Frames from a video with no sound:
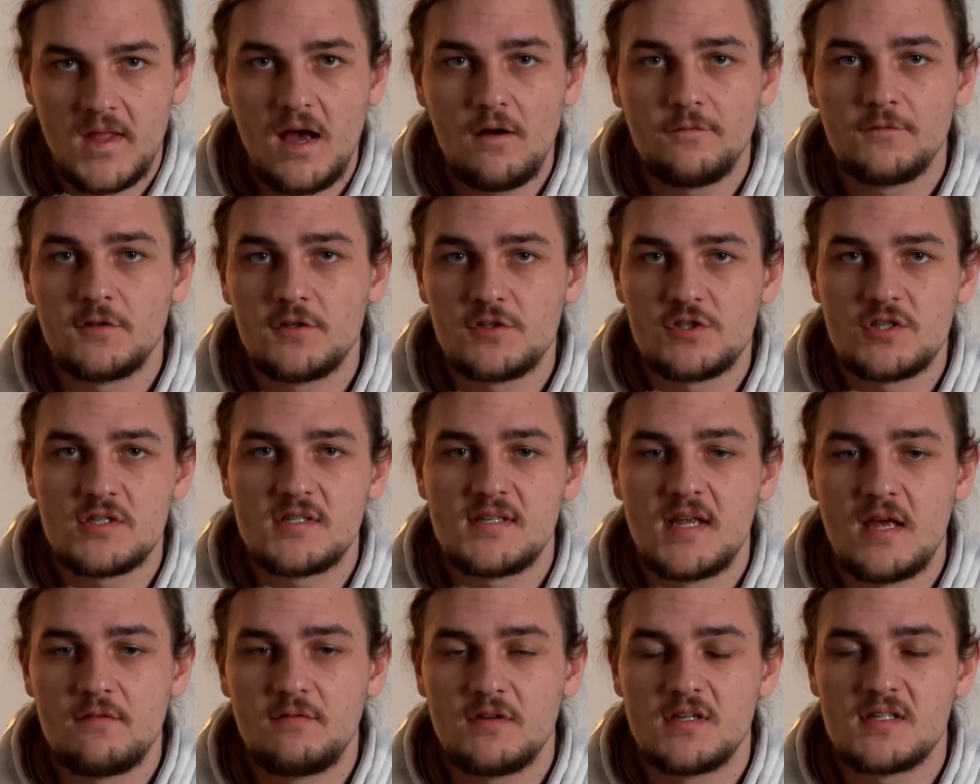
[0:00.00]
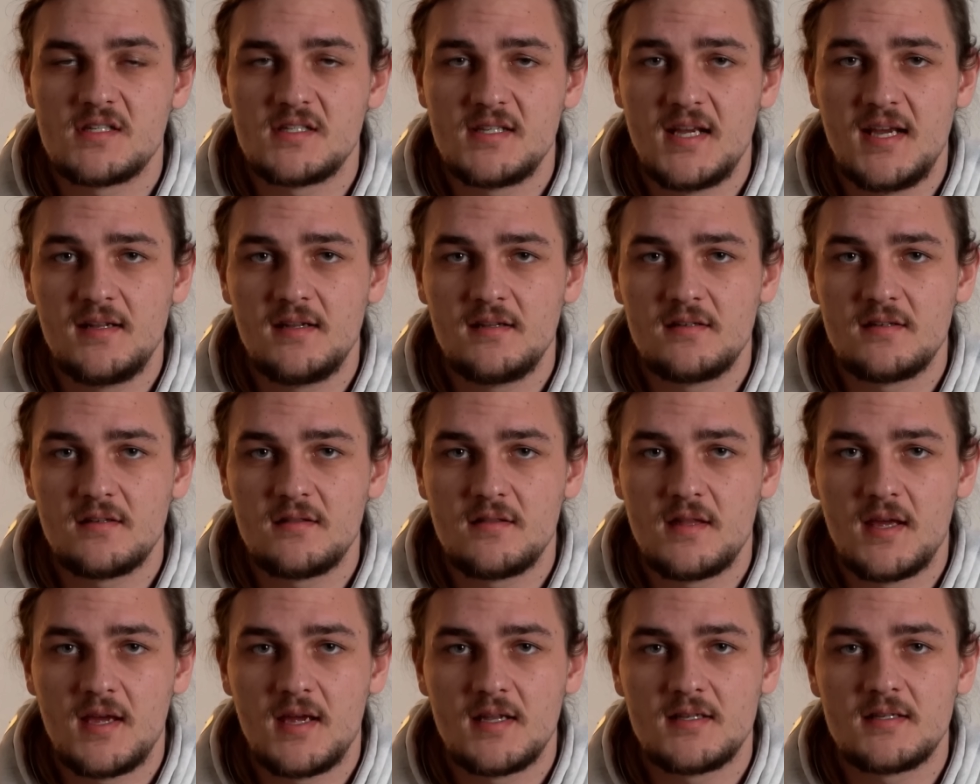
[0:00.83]
After just having stated
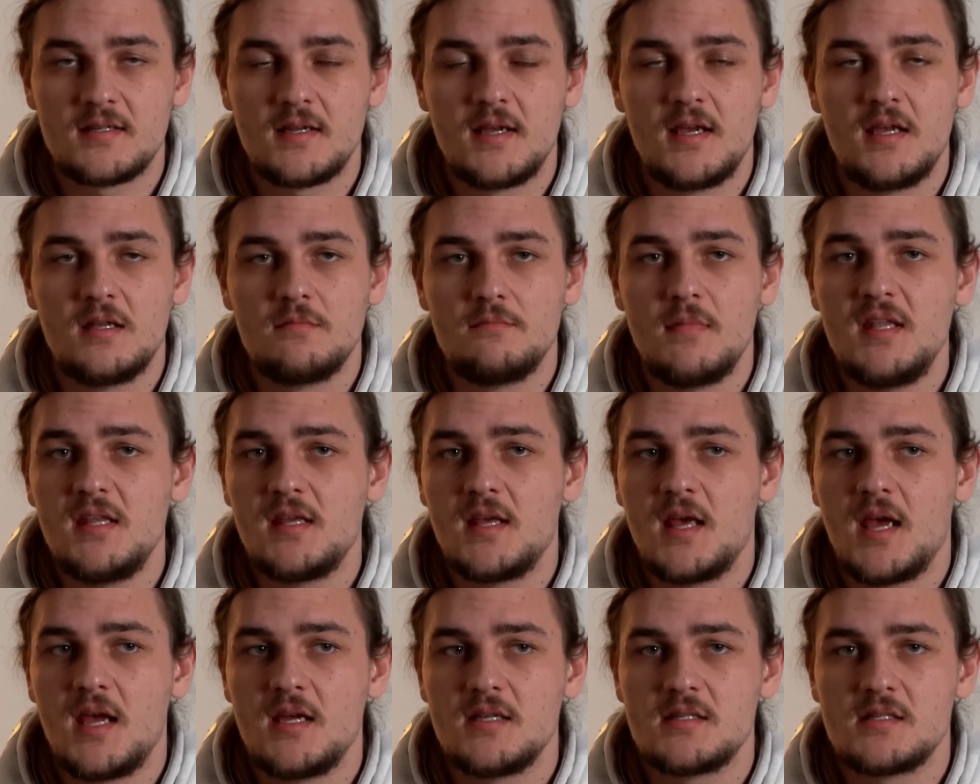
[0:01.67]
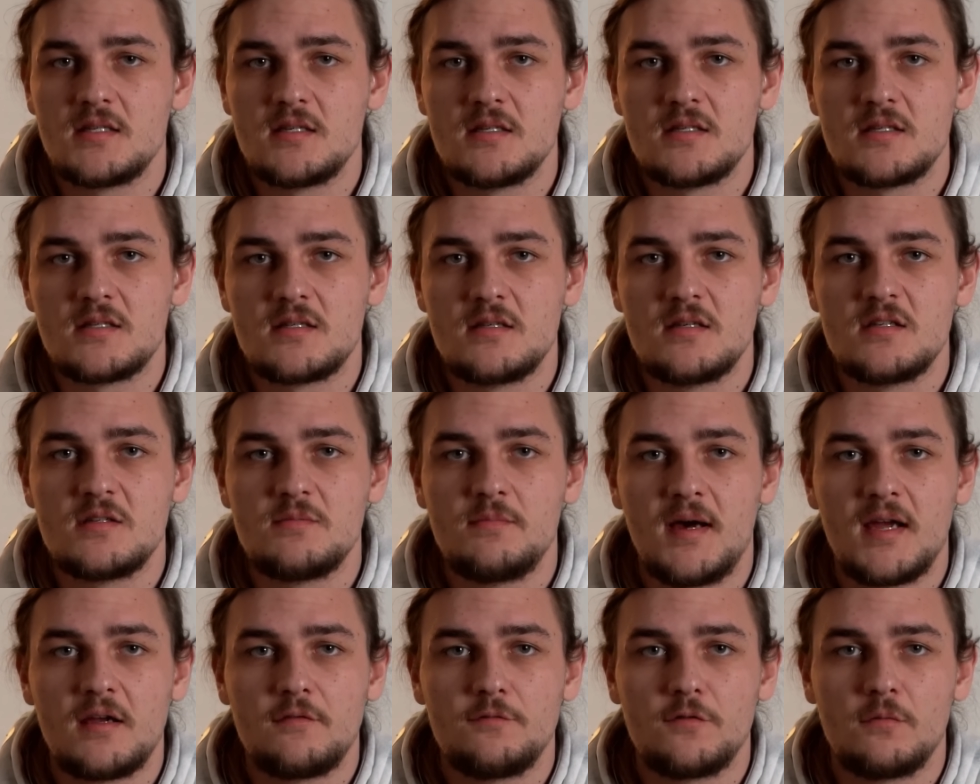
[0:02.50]
that in many cases this
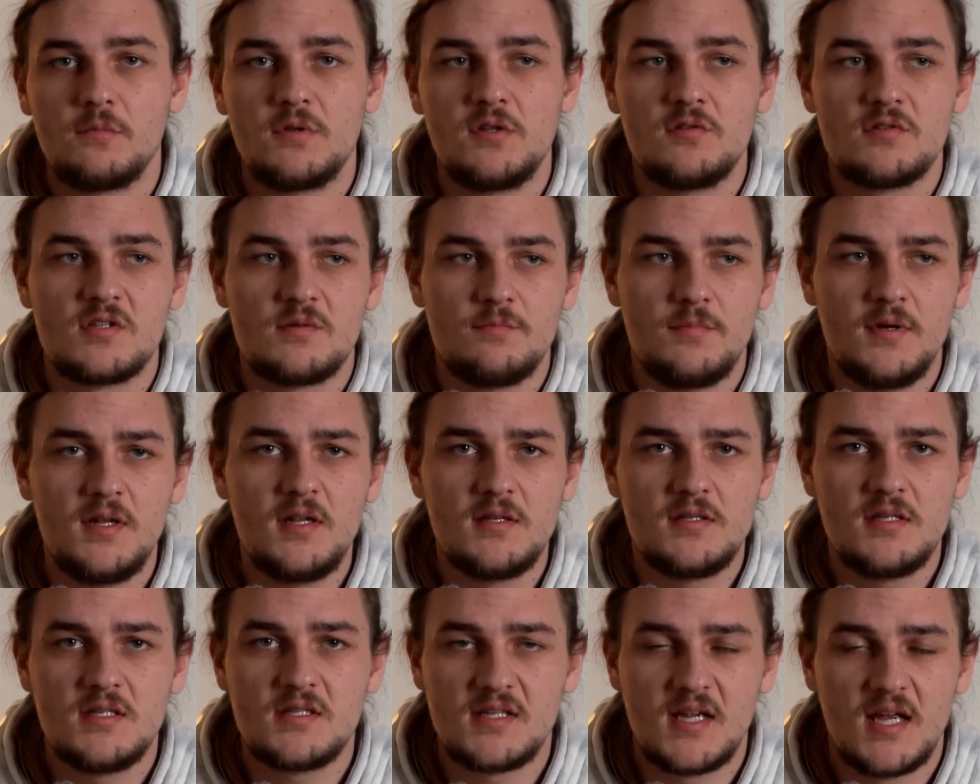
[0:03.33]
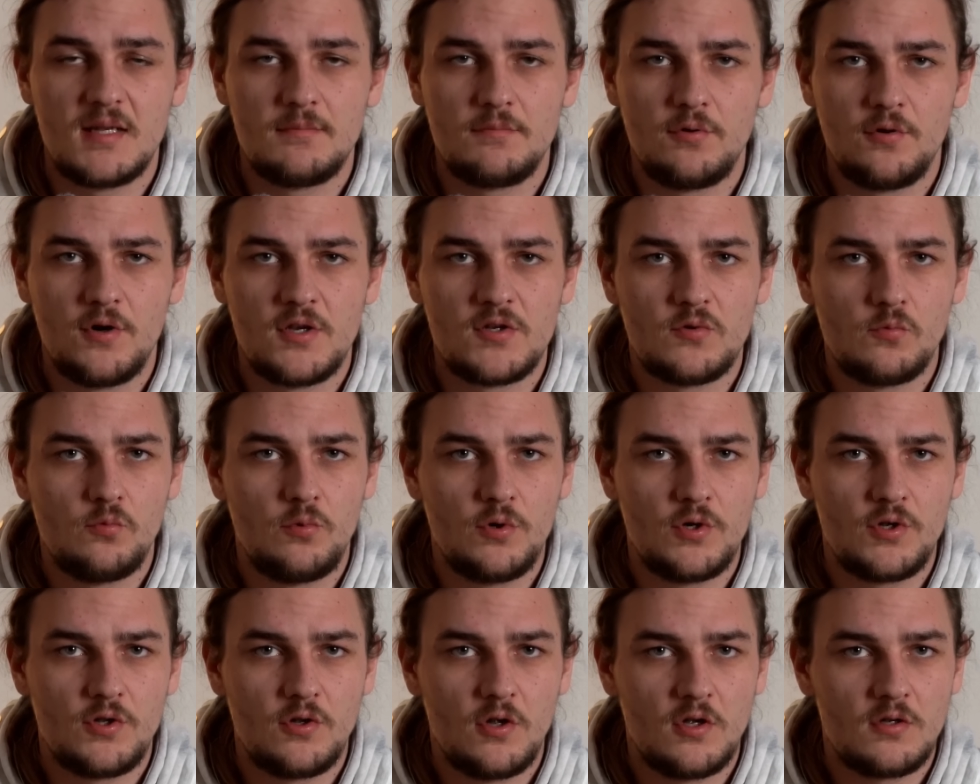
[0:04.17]
bike from a usability standpoint
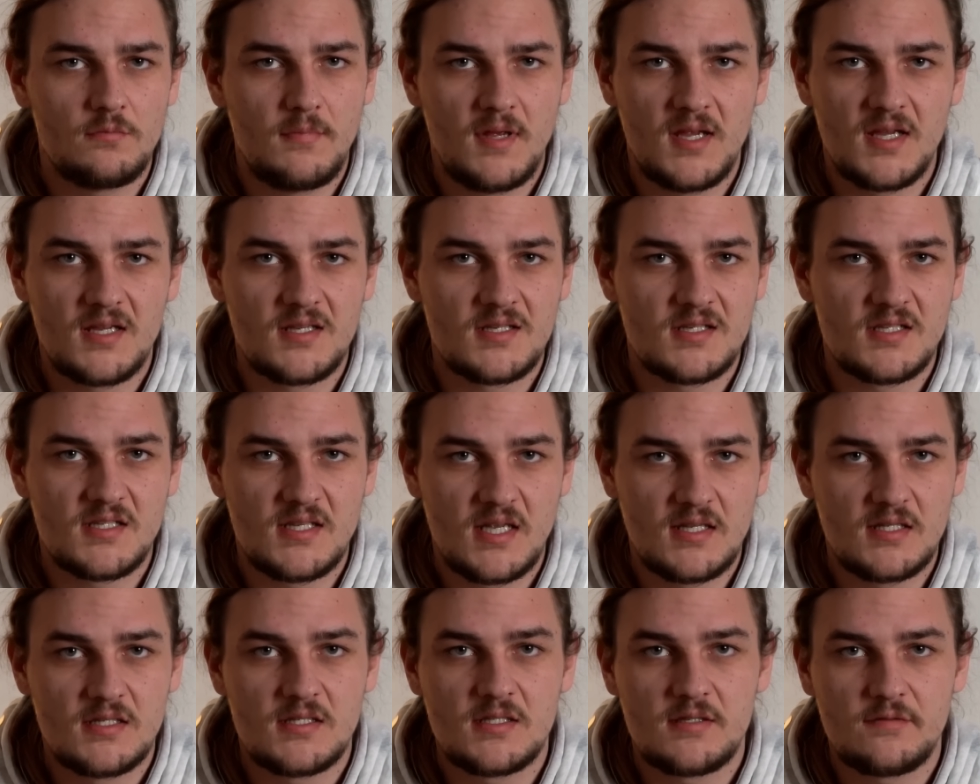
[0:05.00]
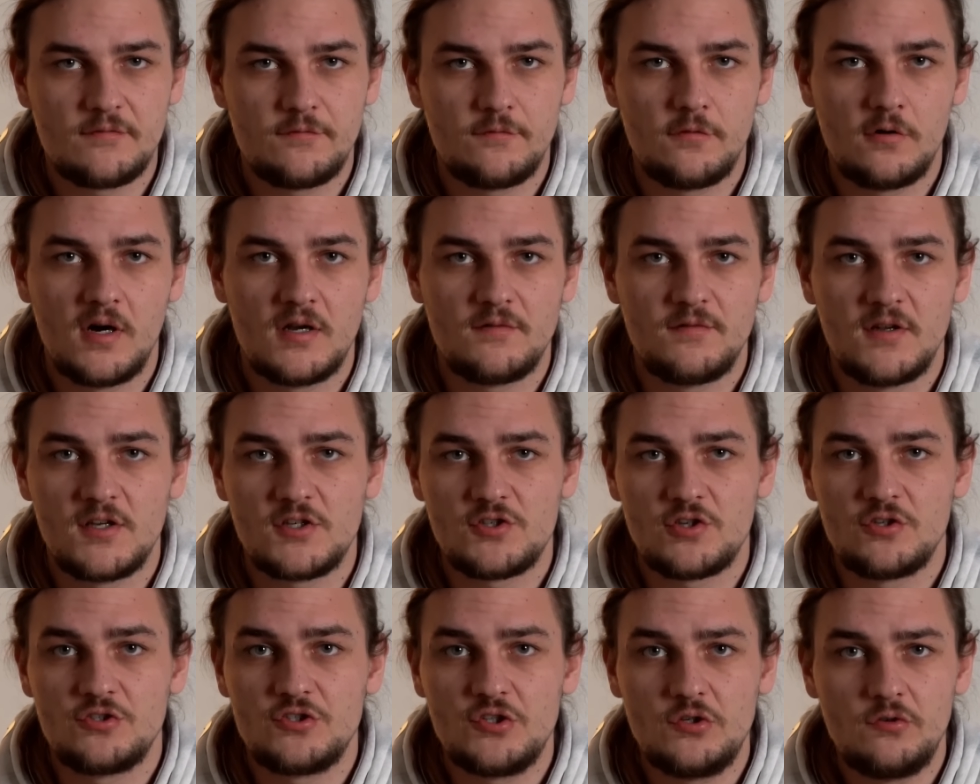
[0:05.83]
would not make sense for
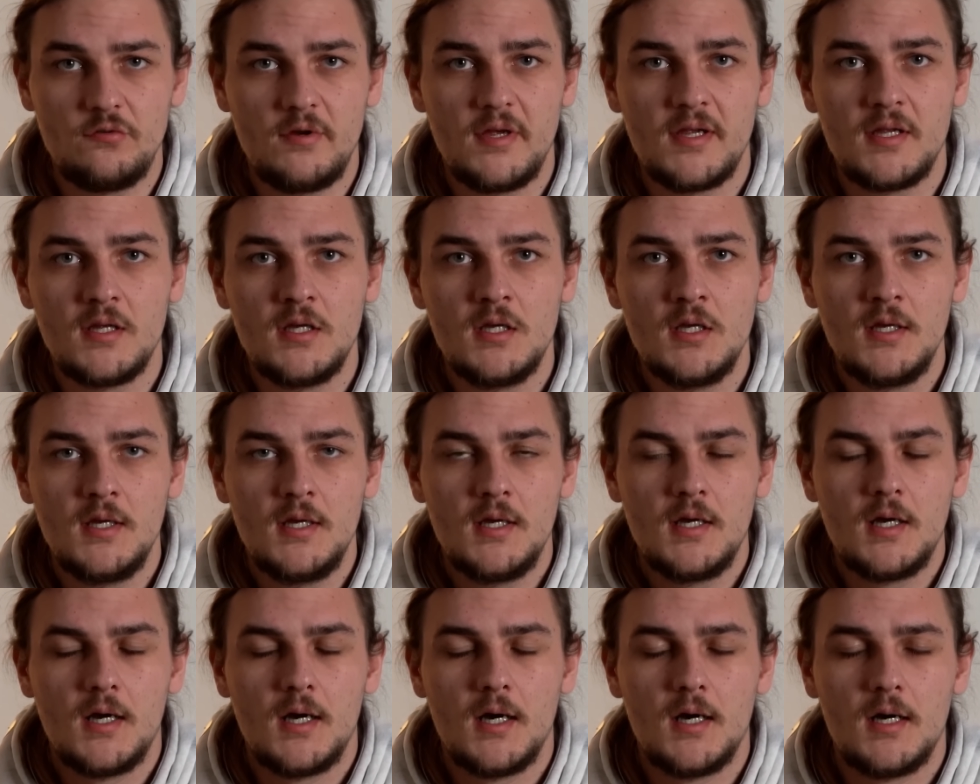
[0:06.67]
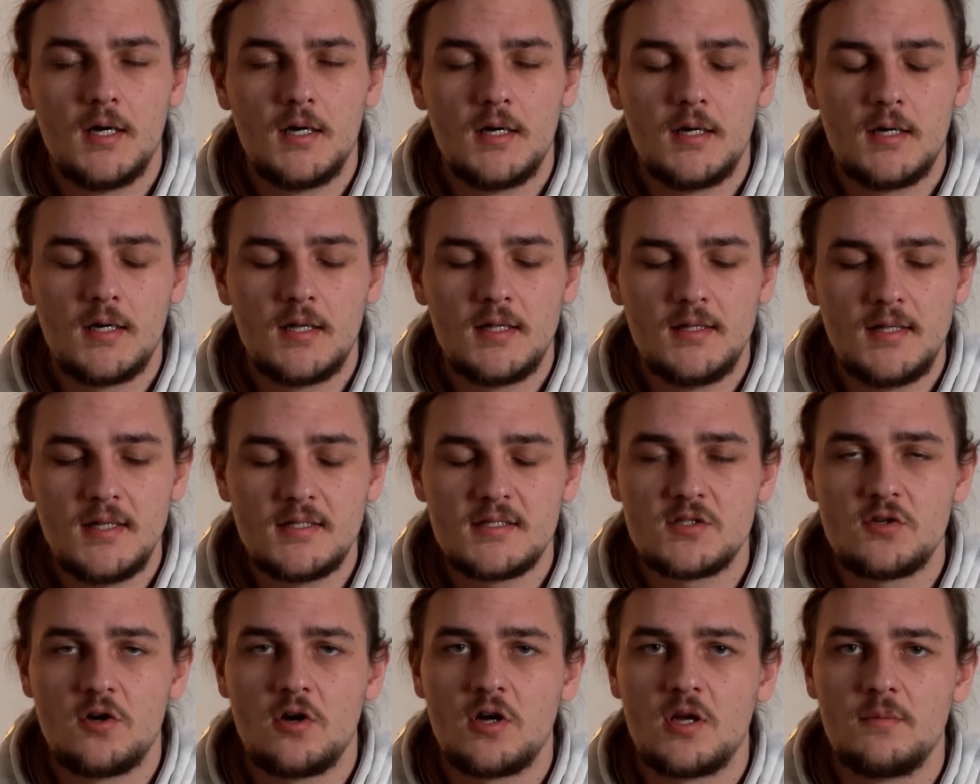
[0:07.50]
adventure touring, uh,
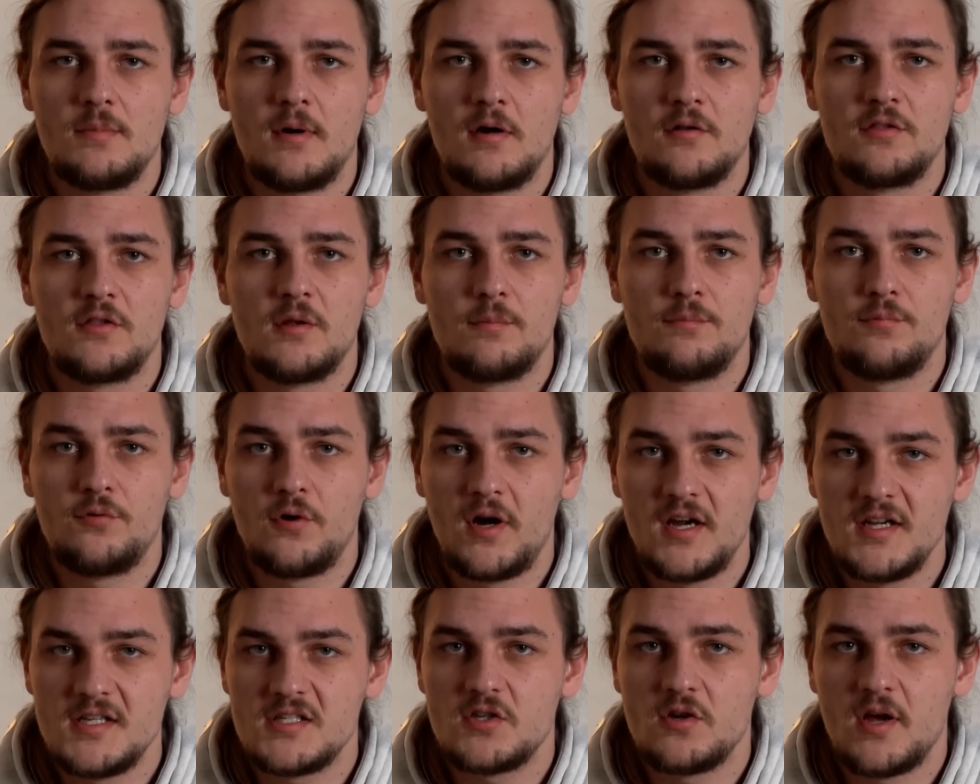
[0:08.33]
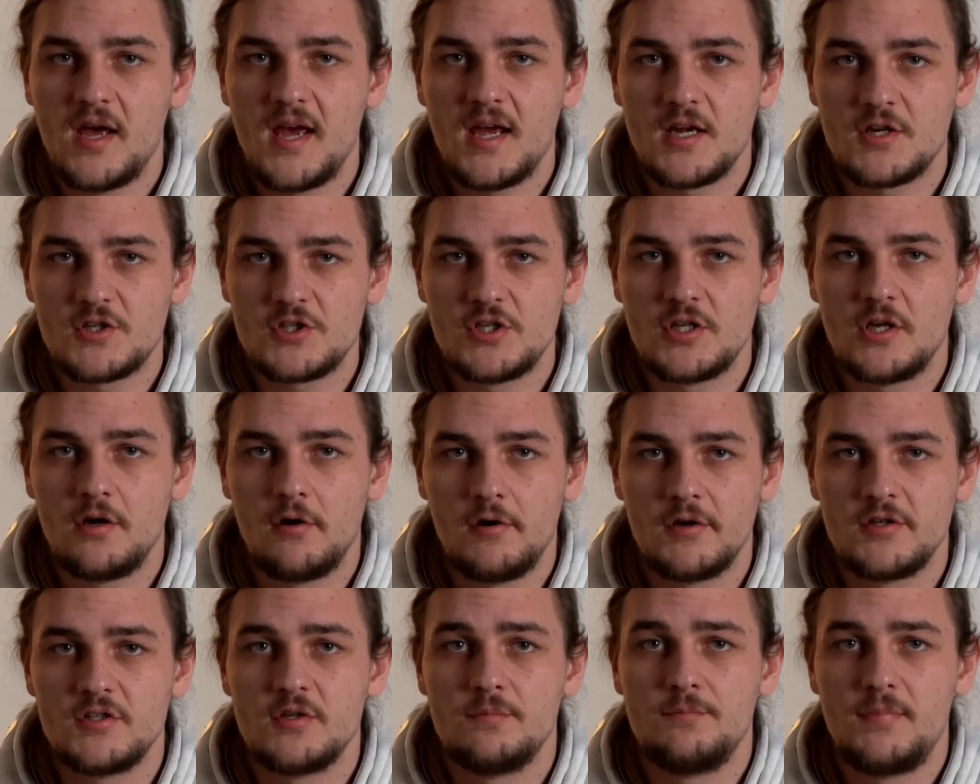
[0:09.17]
let's talk about the price you're actually
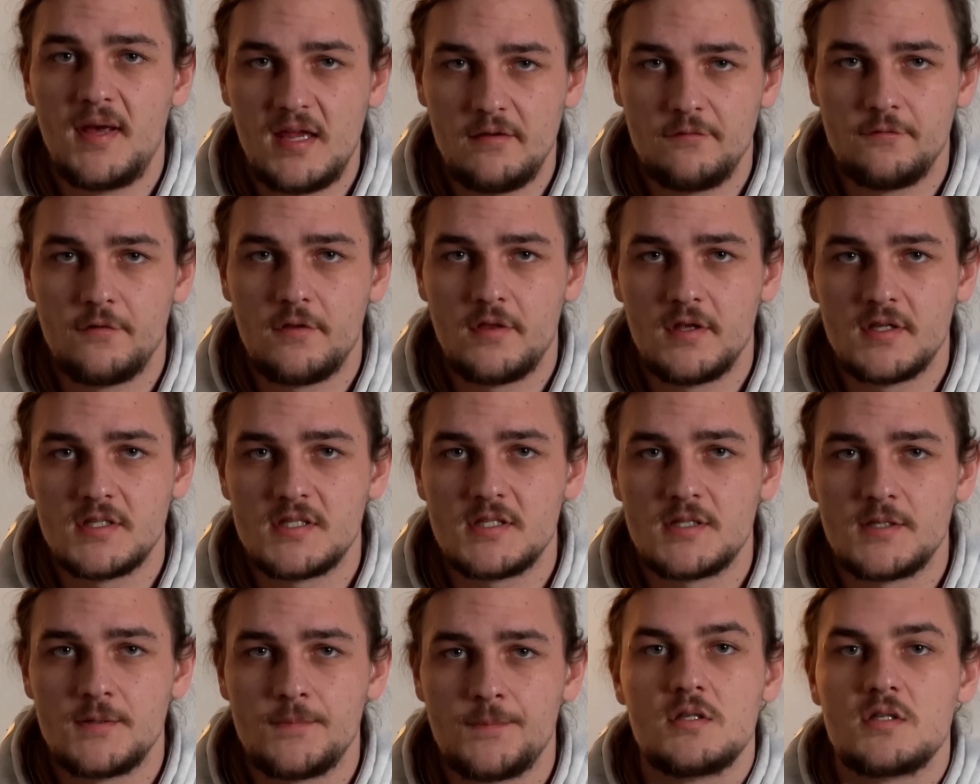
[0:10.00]
going to pay for this.